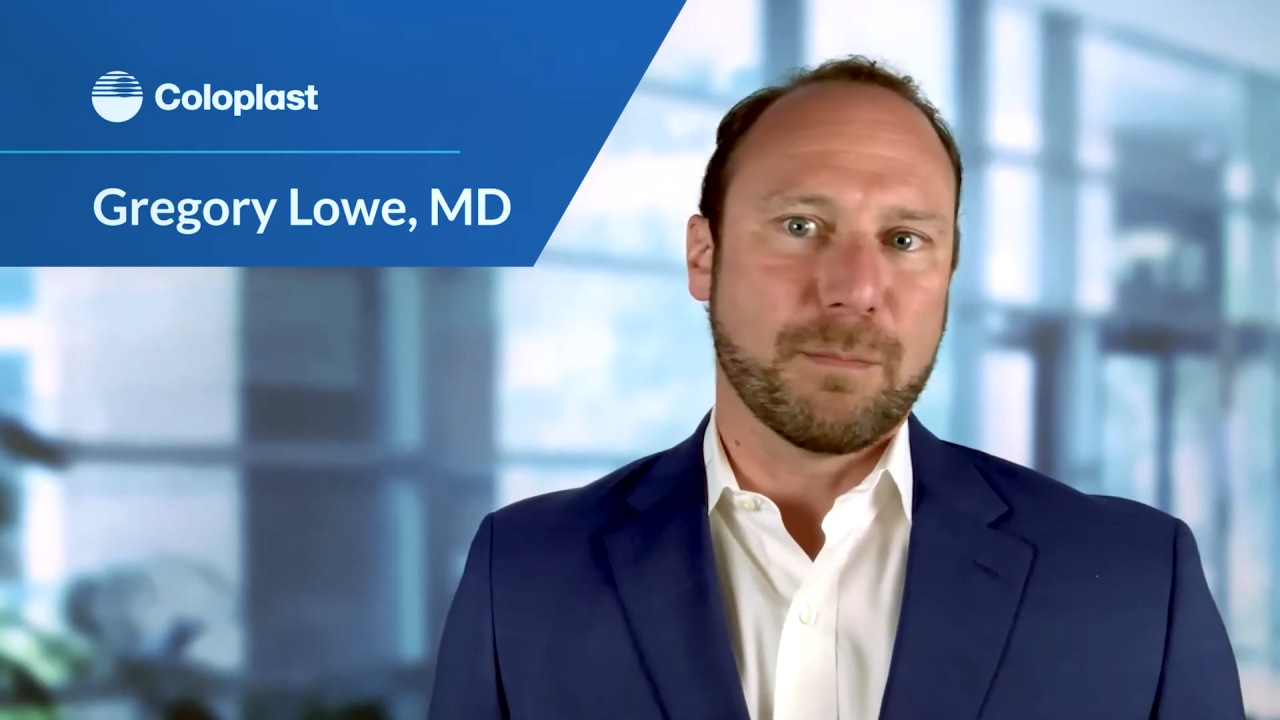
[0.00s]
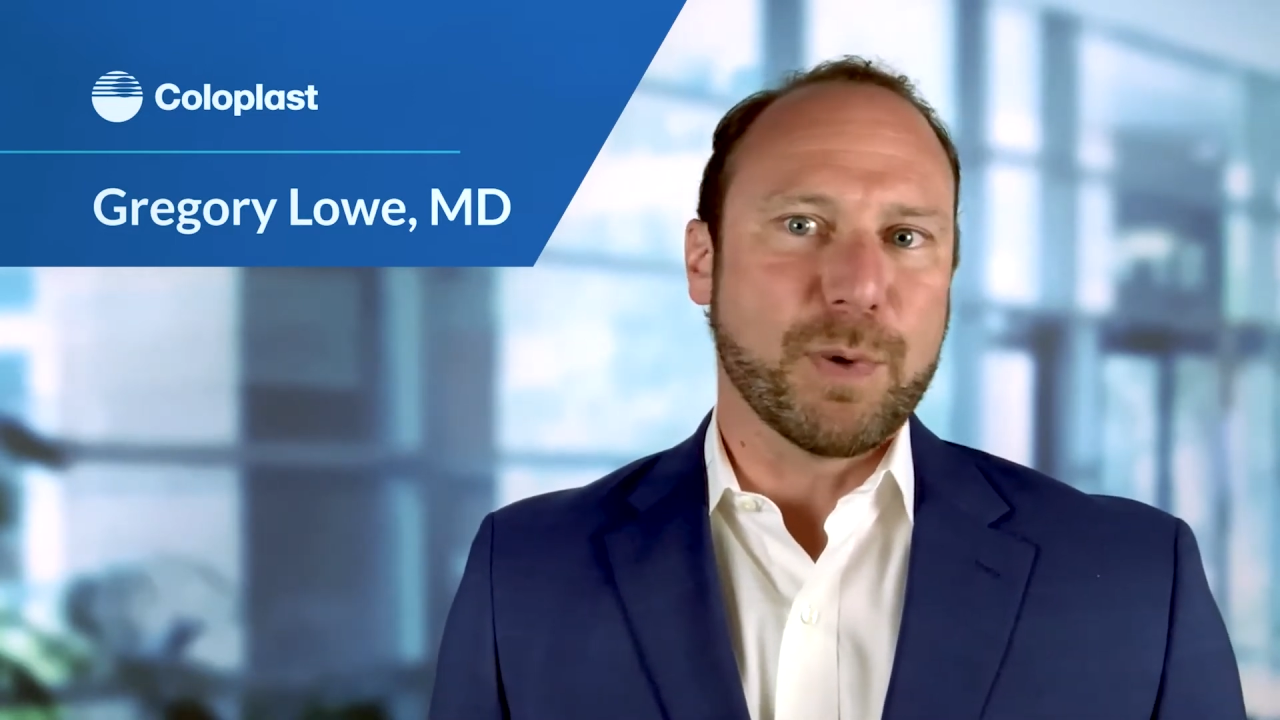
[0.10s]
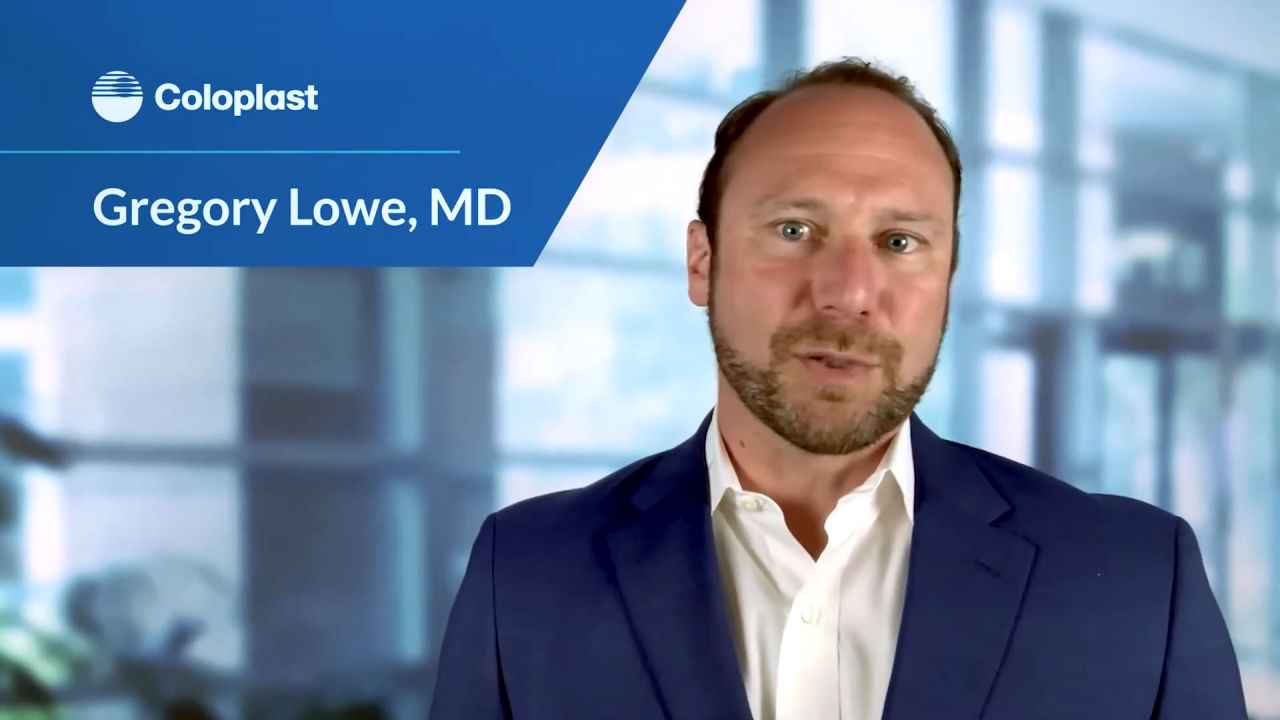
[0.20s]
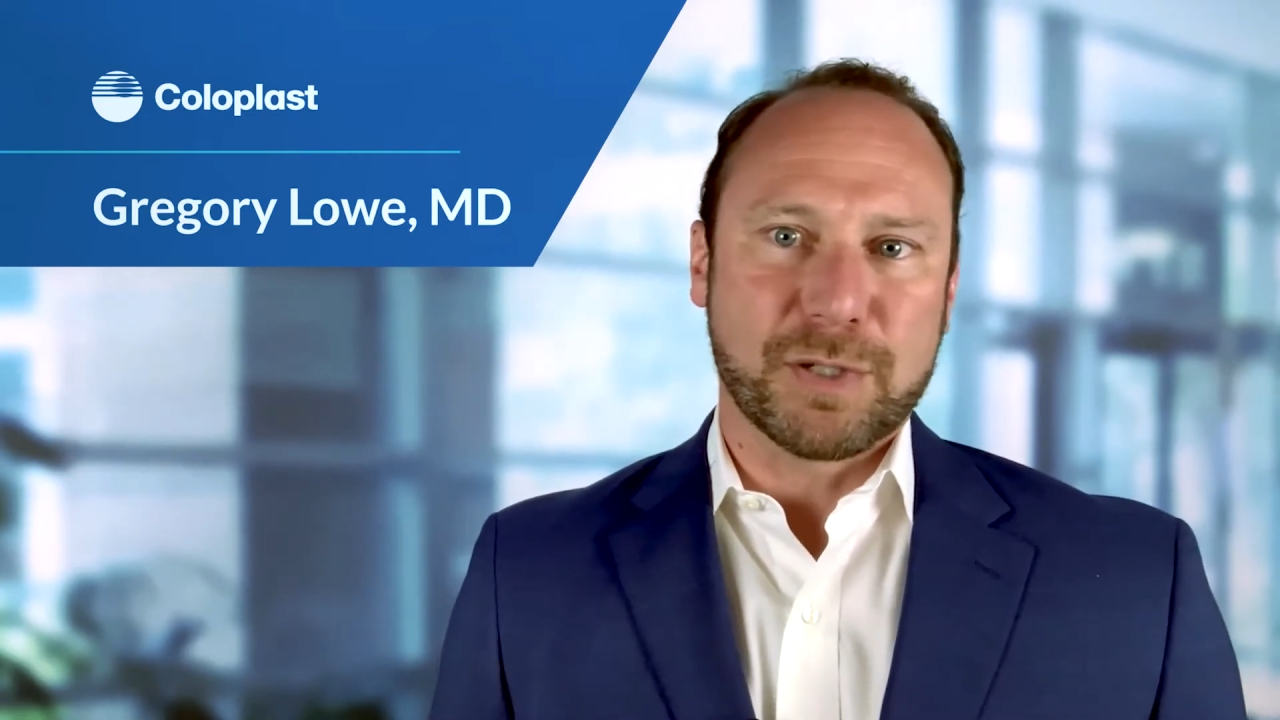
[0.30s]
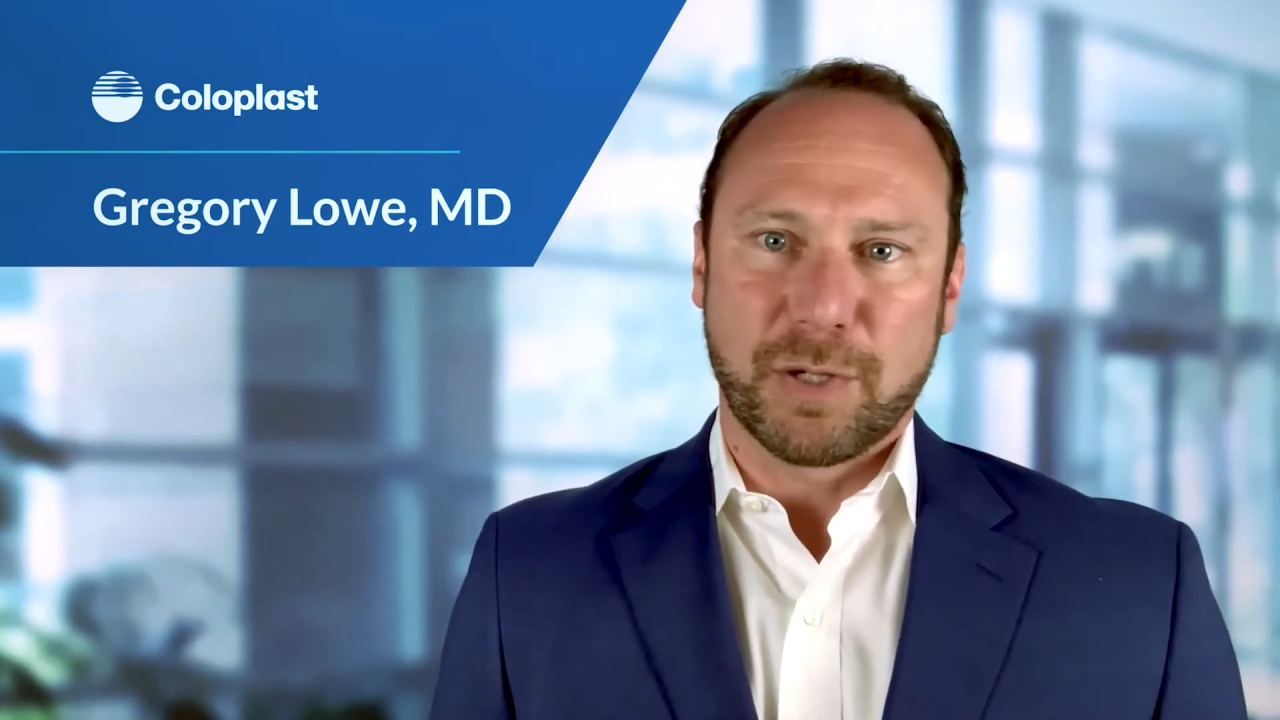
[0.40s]

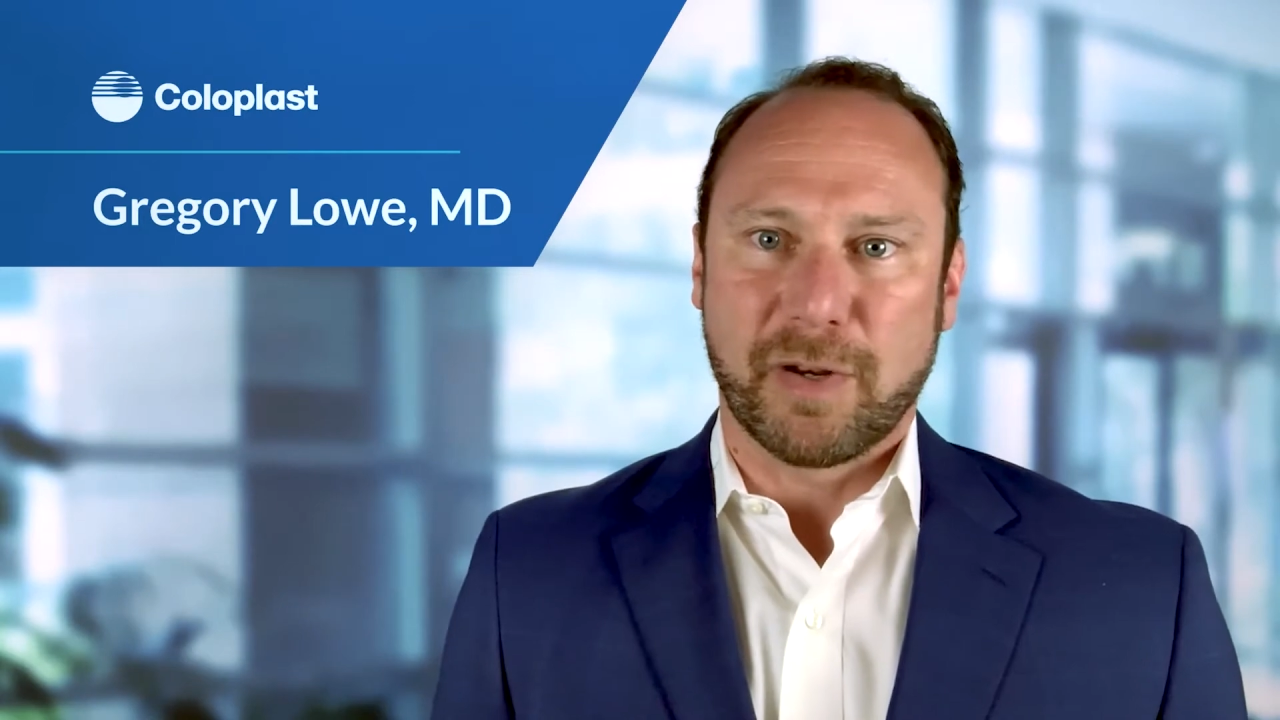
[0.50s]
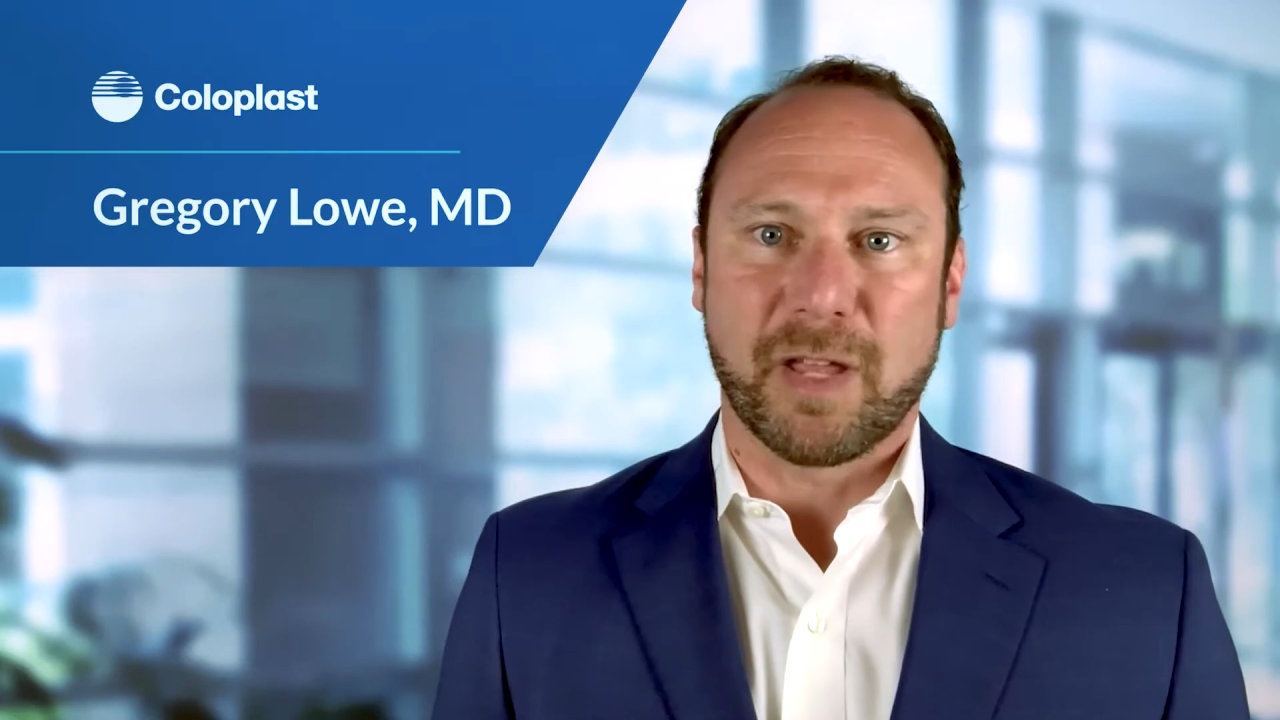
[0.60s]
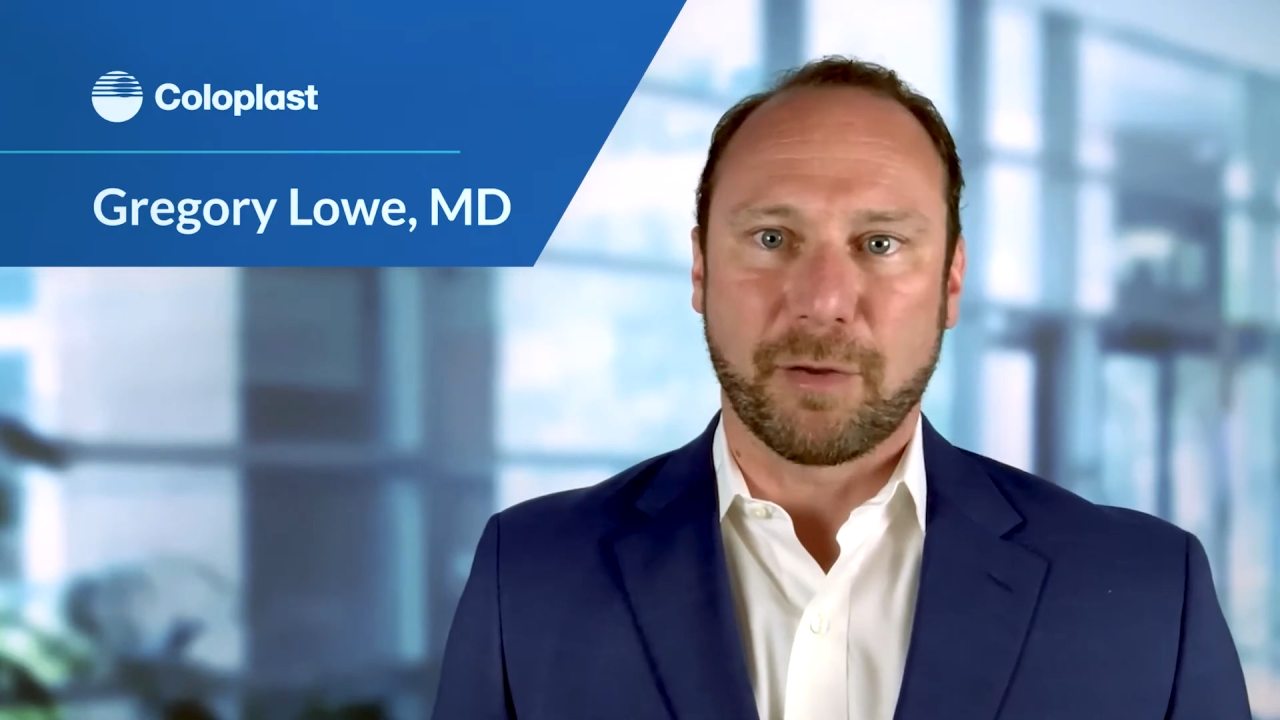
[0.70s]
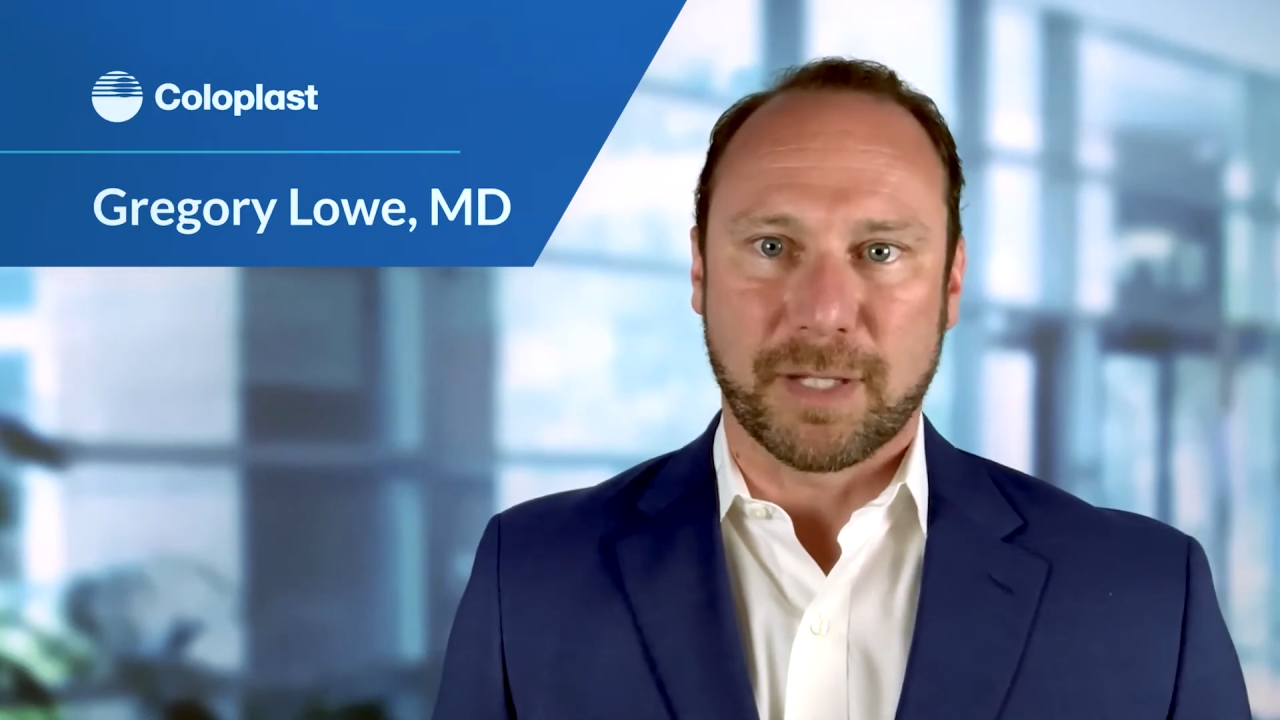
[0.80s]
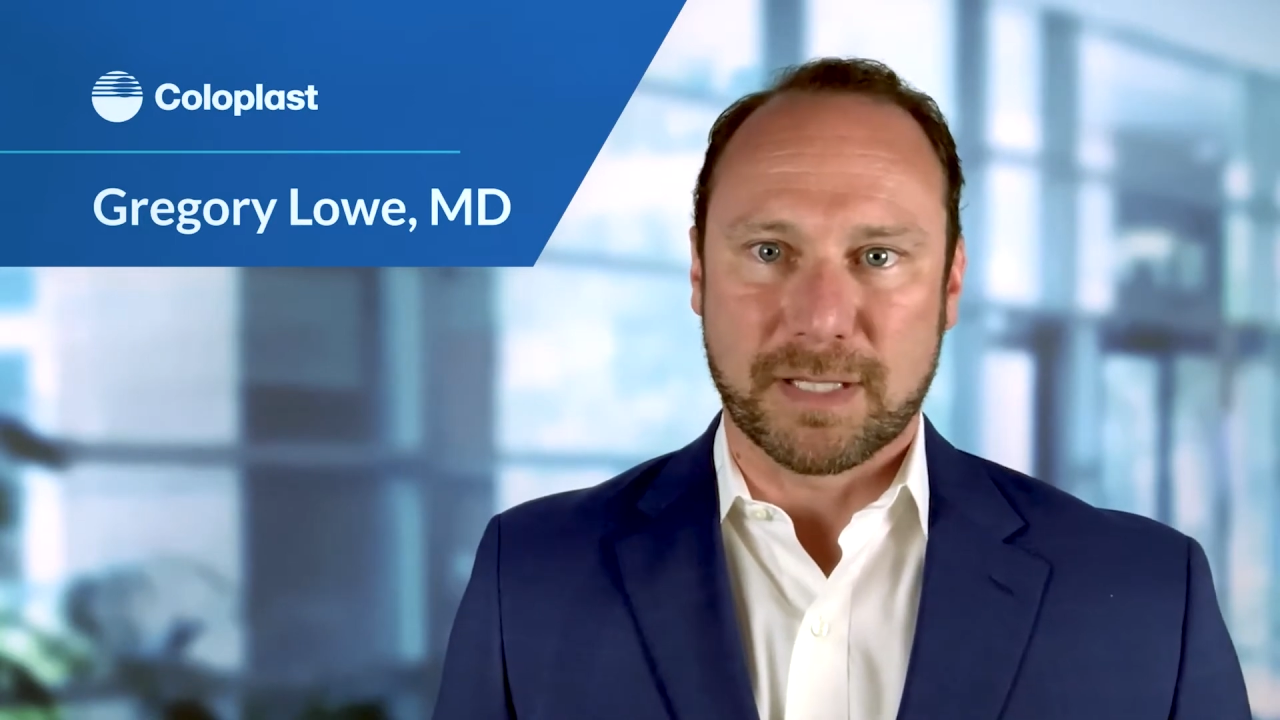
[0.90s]
multitude of
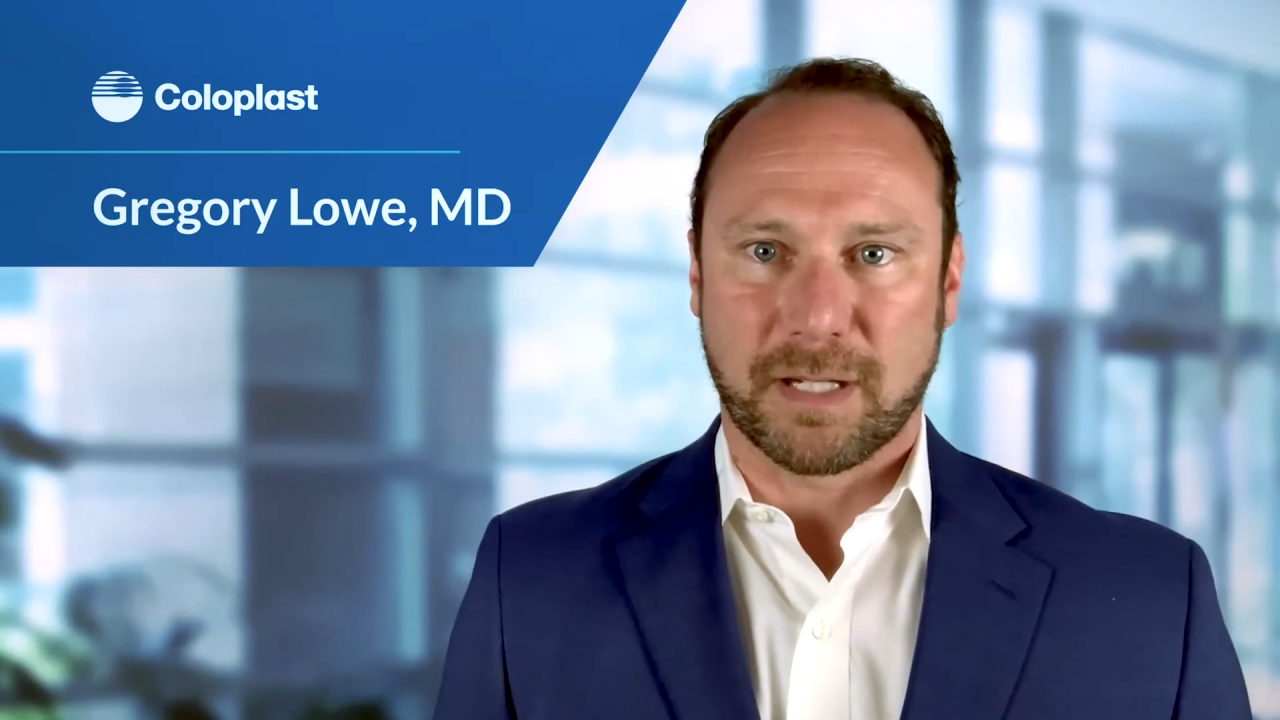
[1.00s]
other things